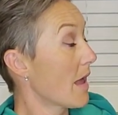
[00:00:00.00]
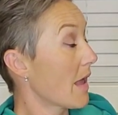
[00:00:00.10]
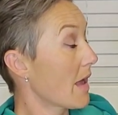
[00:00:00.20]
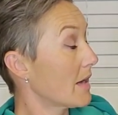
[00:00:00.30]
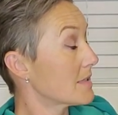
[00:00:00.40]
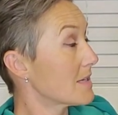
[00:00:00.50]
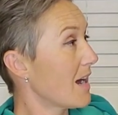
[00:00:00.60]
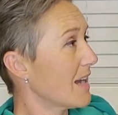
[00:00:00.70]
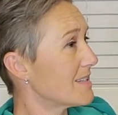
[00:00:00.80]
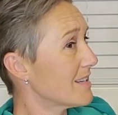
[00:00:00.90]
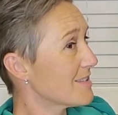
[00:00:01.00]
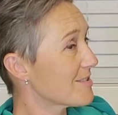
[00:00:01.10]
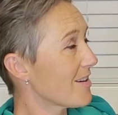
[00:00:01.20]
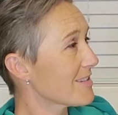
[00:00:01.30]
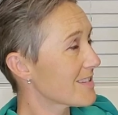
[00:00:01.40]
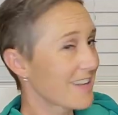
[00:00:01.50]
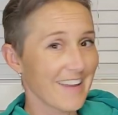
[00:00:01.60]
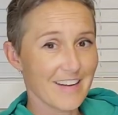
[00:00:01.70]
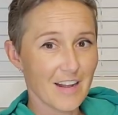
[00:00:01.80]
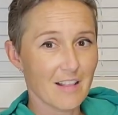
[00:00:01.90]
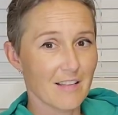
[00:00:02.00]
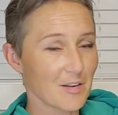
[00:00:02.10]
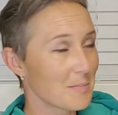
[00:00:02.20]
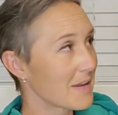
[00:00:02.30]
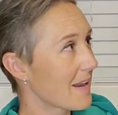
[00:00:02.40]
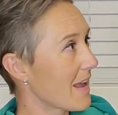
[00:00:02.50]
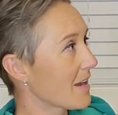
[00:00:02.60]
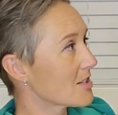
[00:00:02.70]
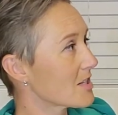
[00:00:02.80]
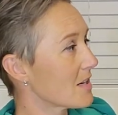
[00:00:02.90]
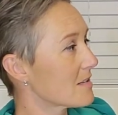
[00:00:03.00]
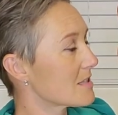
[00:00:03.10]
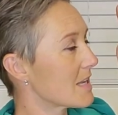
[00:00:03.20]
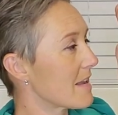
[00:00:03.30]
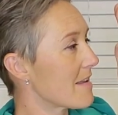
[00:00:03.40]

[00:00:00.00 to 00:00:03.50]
And uh, I did start to get a little bit anxious,